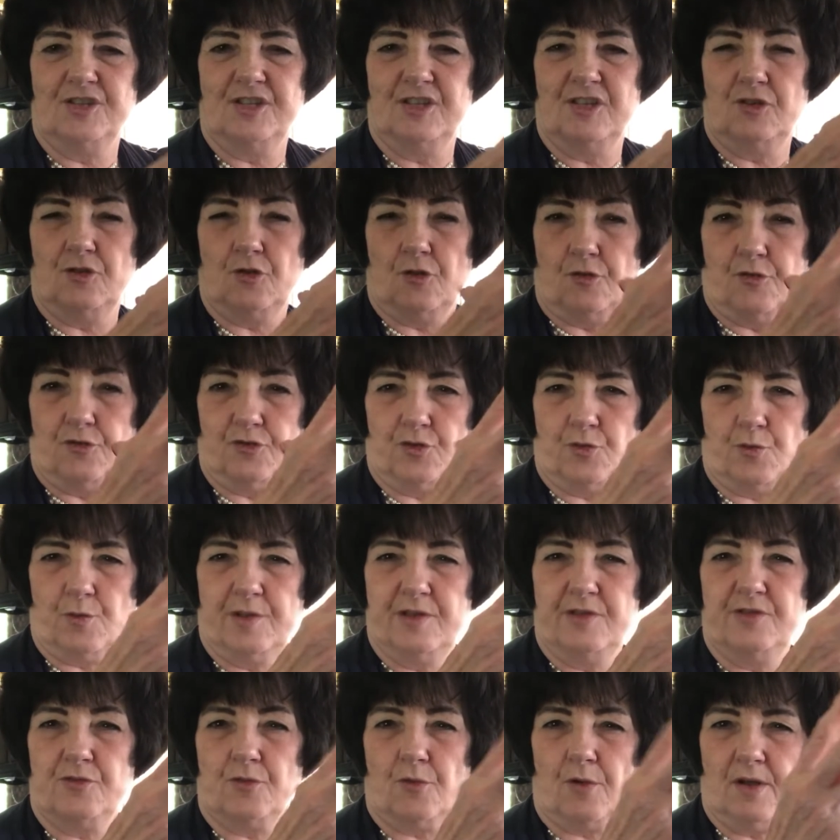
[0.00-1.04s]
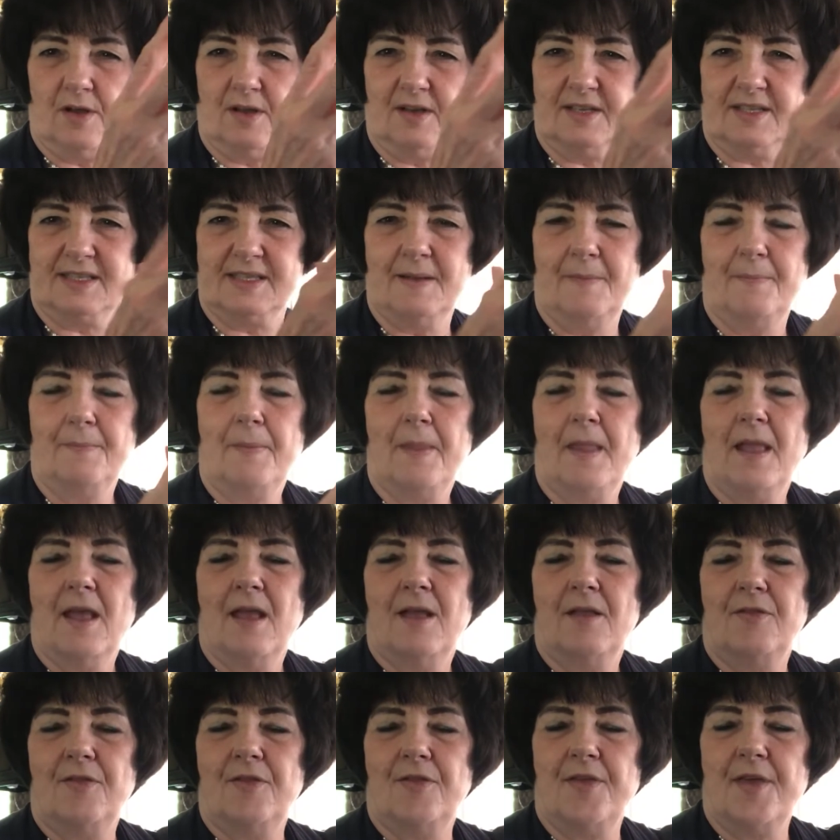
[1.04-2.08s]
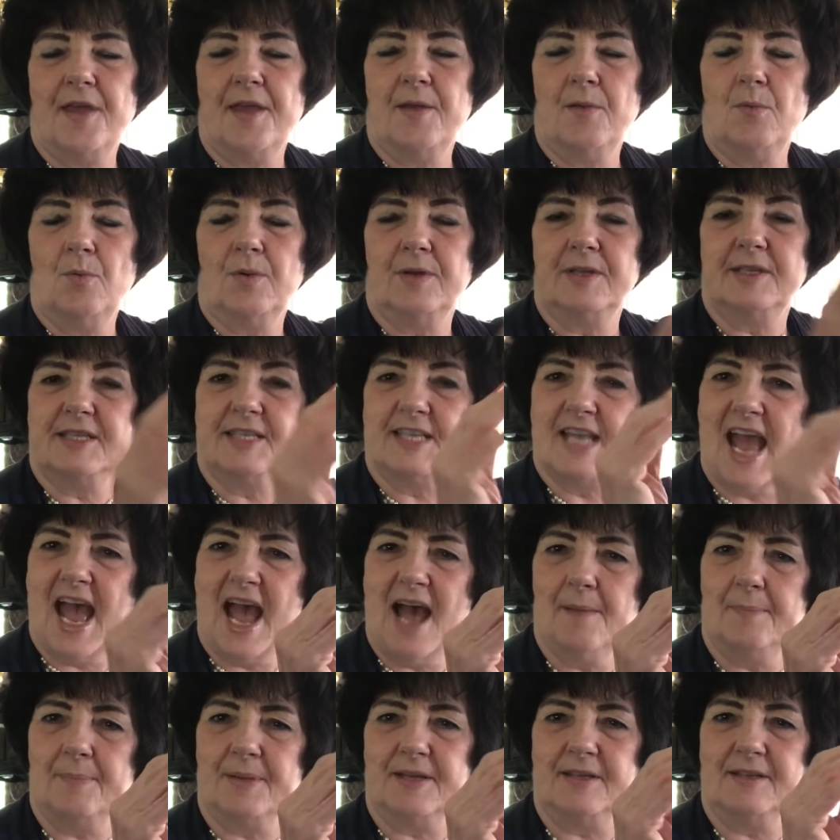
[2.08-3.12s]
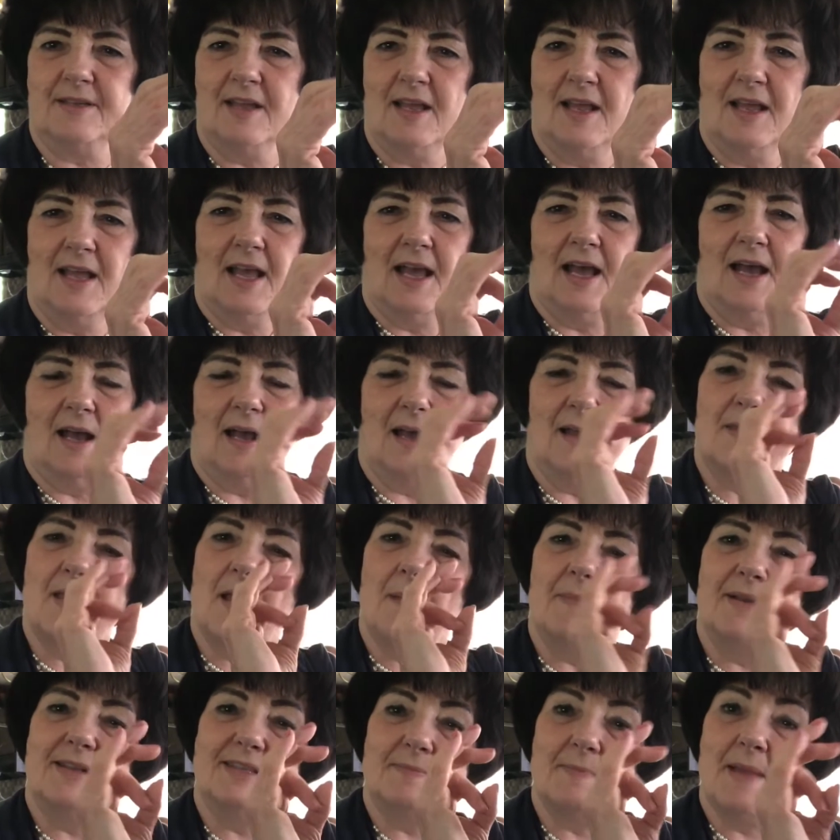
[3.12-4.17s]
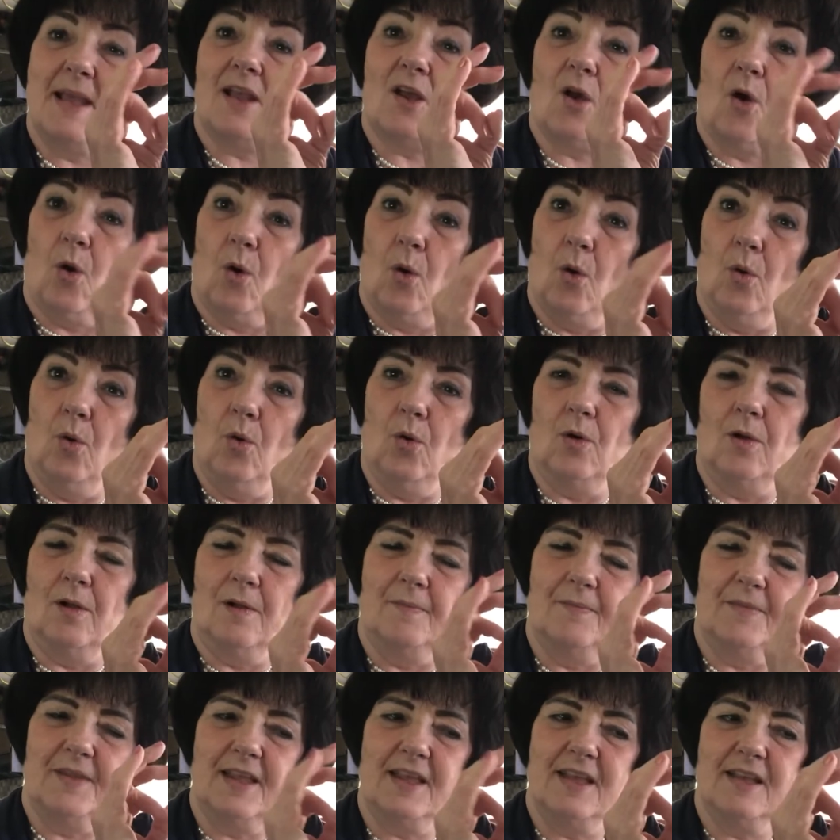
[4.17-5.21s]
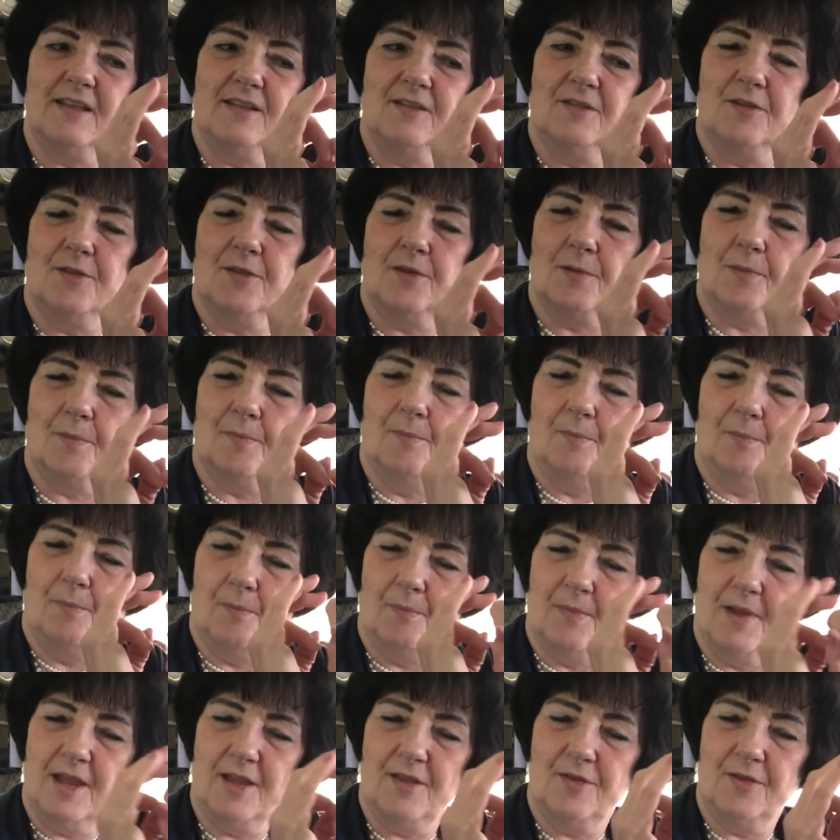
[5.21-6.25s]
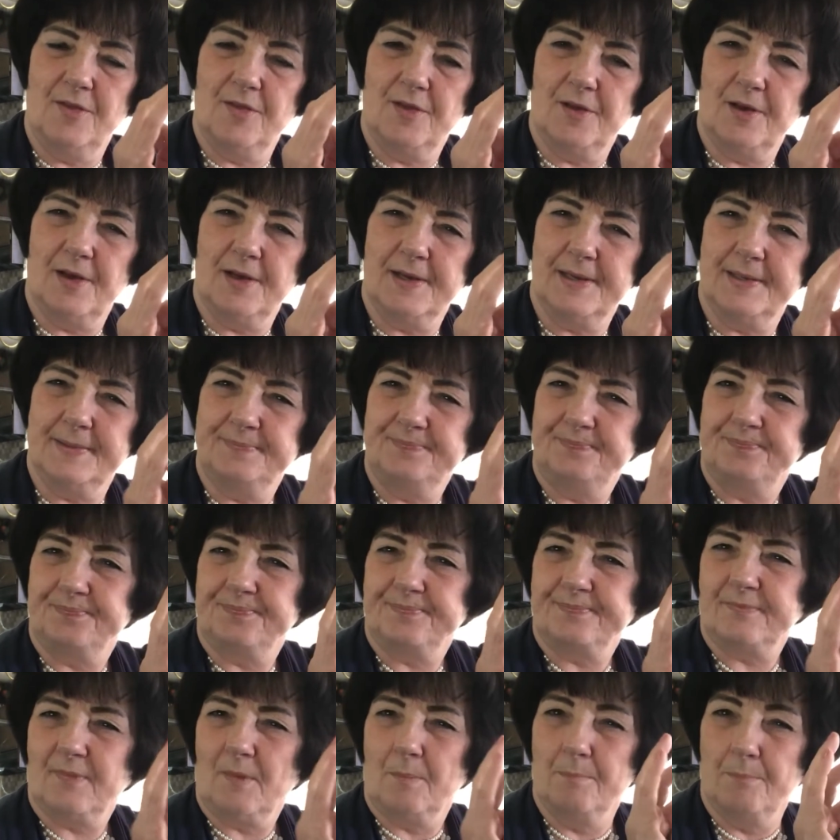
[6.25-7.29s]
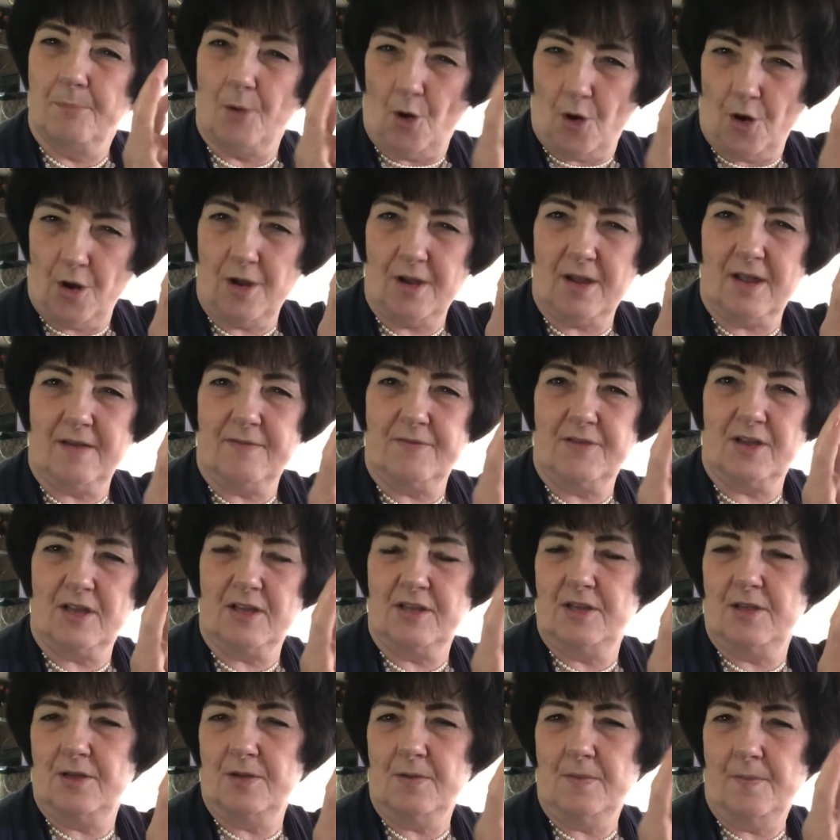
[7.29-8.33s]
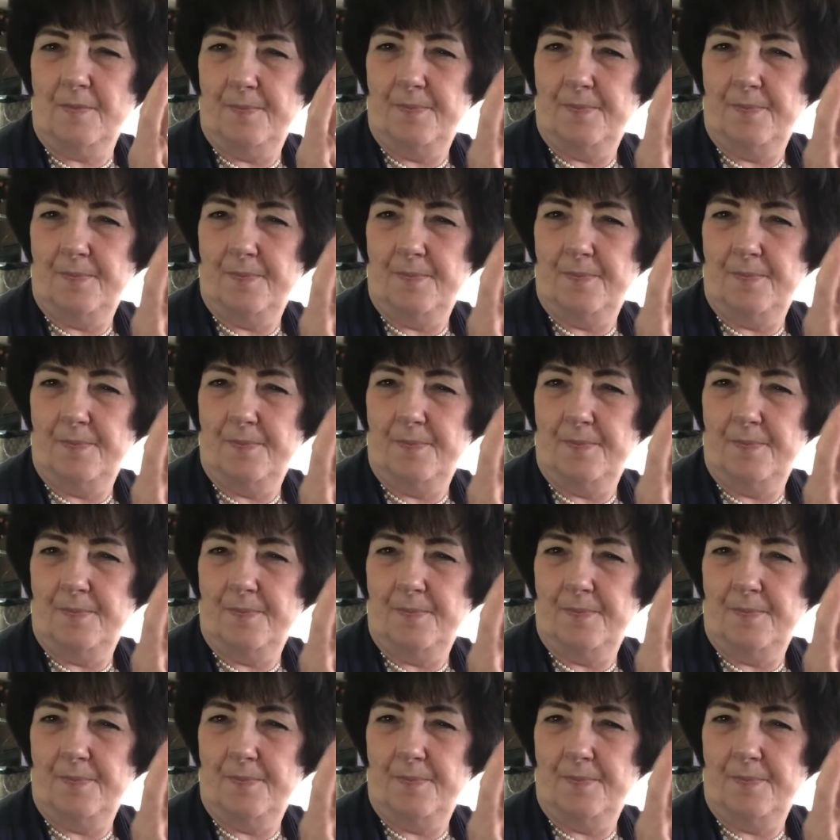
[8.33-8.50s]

into the tree trunks, they would tap it. That means make a hole in the bark of the canoe.